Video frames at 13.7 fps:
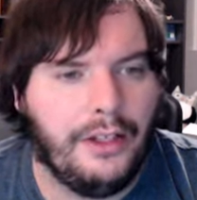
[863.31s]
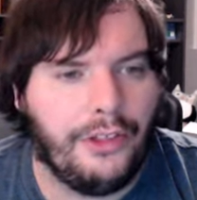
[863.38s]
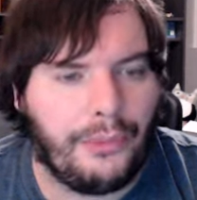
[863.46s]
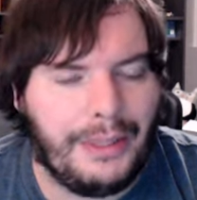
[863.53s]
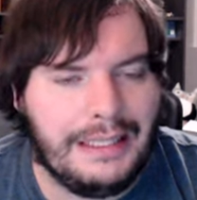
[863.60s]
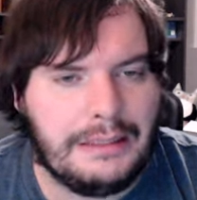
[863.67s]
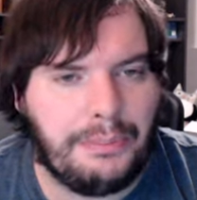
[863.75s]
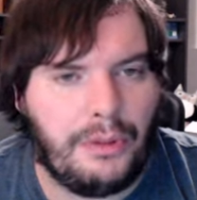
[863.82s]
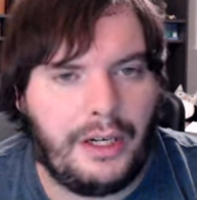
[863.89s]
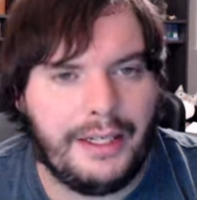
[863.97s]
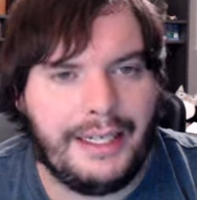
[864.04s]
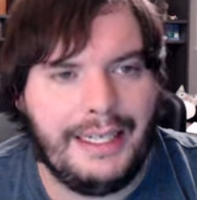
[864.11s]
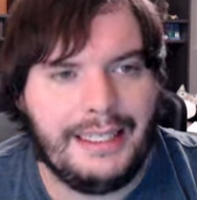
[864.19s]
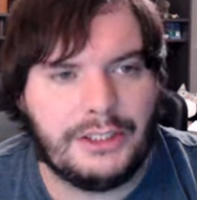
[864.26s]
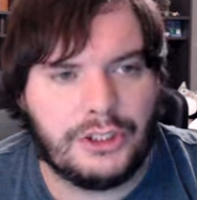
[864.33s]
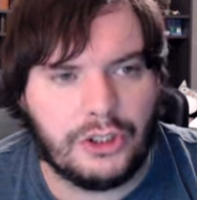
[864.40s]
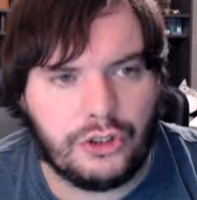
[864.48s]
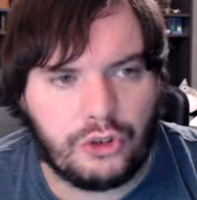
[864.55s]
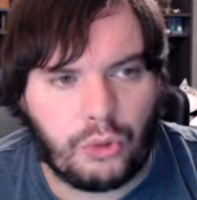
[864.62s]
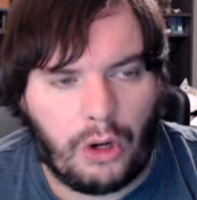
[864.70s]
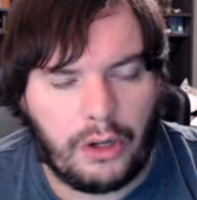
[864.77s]
Three Spelunkings to
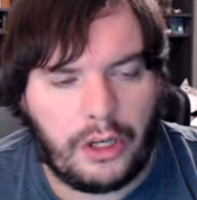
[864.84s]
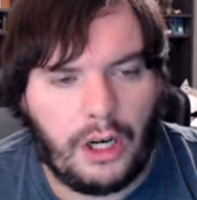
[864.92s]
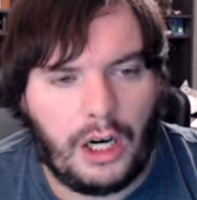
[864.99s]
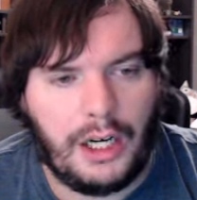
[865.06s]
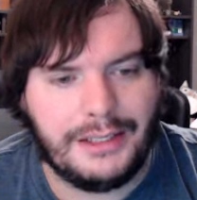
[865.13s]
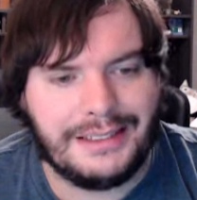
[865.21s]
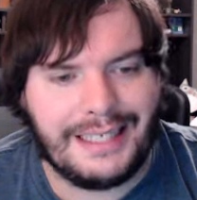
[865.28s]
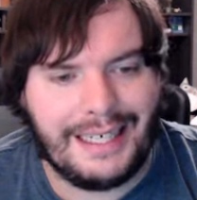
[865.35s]
draw cards